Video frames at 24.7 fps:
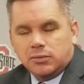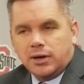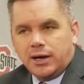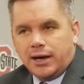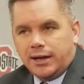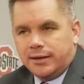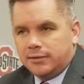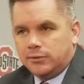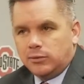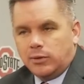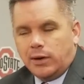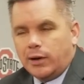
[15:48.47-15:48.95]
I,
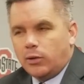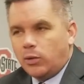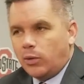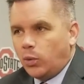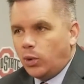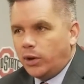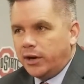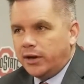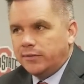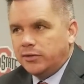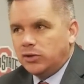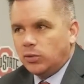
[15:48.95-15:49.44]
I,
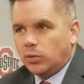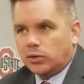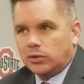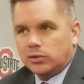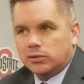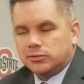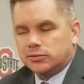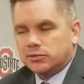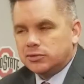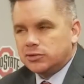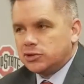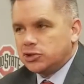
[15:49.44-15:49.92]
whatever you
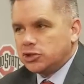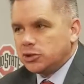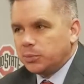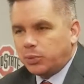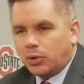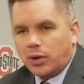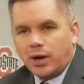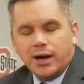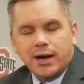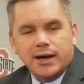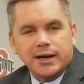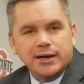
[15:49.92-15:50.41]
want to
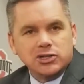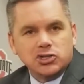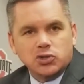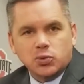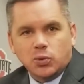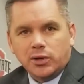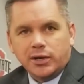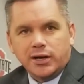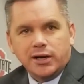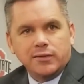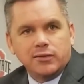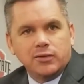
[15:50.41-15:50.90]
surprised,
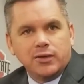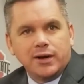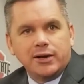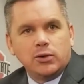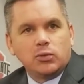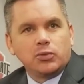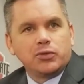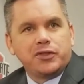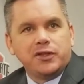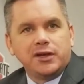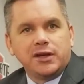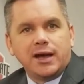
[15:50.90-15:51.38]
whatever. I
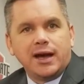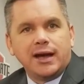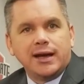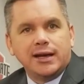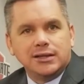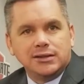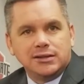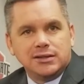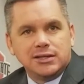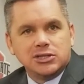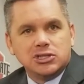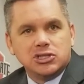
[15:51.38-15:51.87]
don't think I
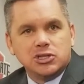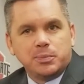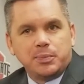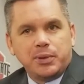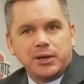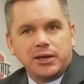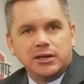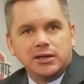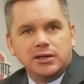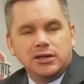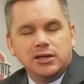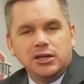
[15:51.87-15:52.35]

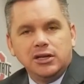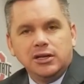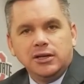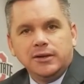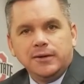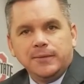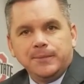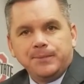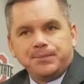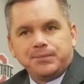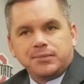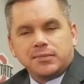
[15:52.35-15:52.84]
anticipated
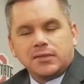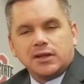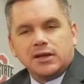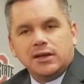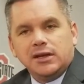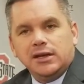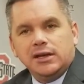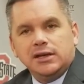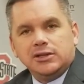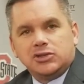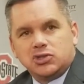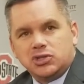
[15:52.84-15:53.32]

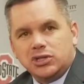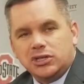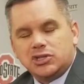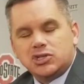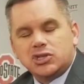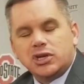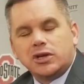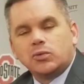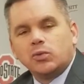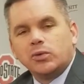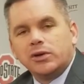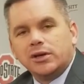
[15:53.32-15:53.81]
it's it's
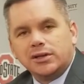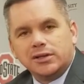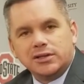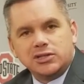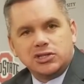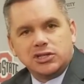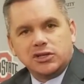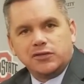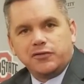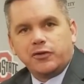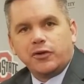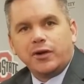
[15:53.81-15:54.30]

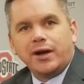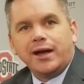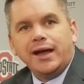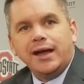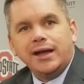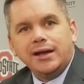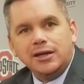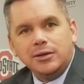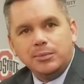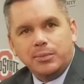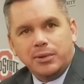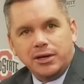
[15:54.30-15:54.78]
unrealistic for
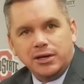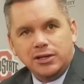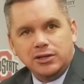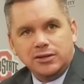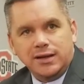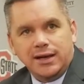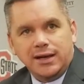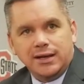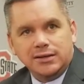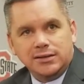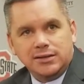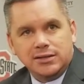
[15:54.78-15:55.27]
anybody to
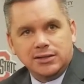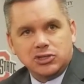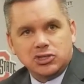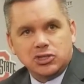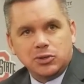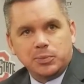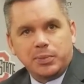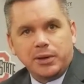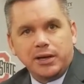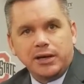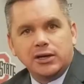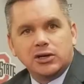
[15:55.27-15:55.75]

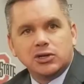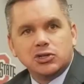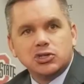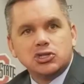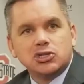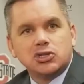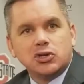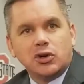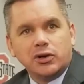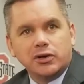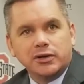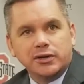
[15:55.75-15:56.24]
anticipate a
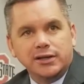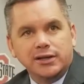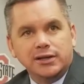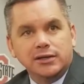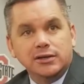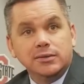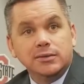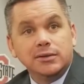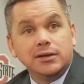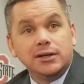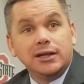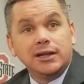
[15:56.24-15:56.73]
start
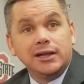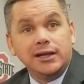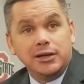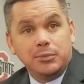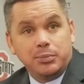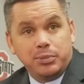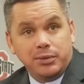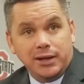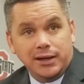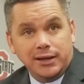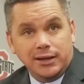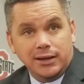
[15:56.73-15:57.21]
in league
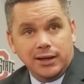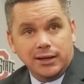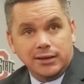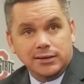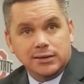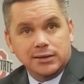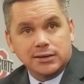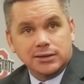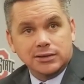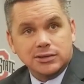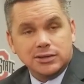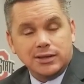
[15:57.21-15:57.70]
play like
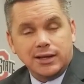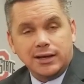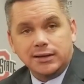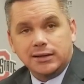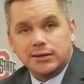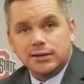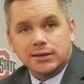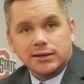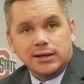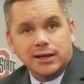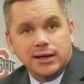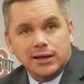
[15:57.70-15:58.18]
this.
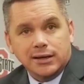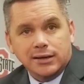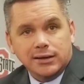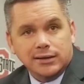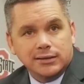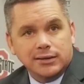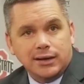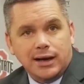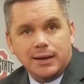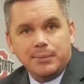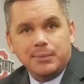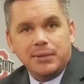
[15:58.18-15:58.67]
Like again,
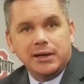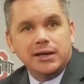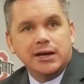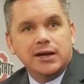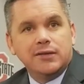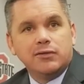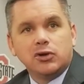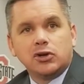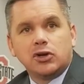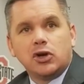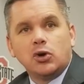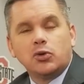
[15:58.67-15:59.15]
I may
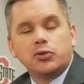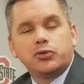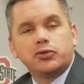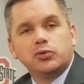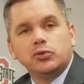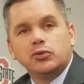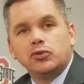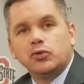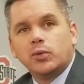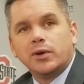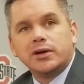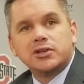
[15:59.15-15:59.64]
never go
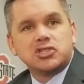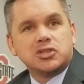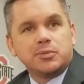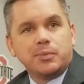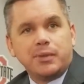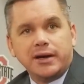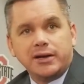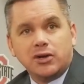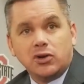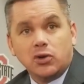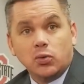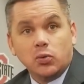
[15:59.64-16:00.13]
through the rest of
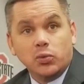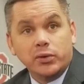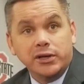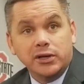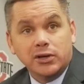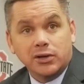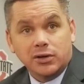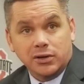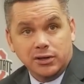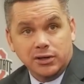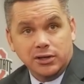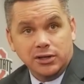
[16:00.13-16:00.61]
my
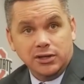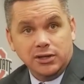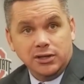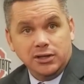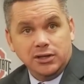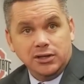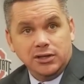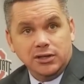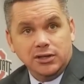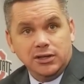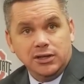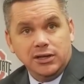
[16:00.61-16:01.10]
career
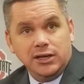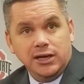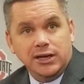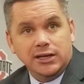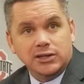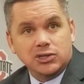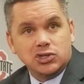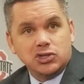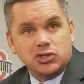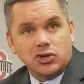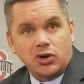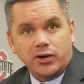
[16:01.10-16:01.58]

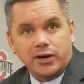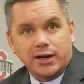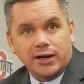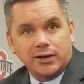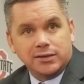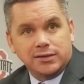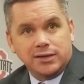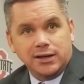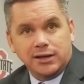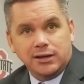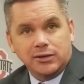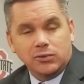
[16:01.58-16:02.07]
and start
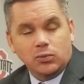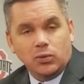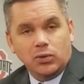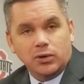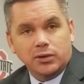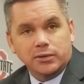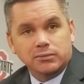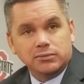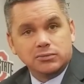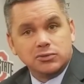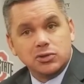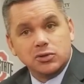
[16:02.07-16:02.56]
out 10 and
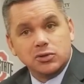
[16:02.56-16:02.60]
1.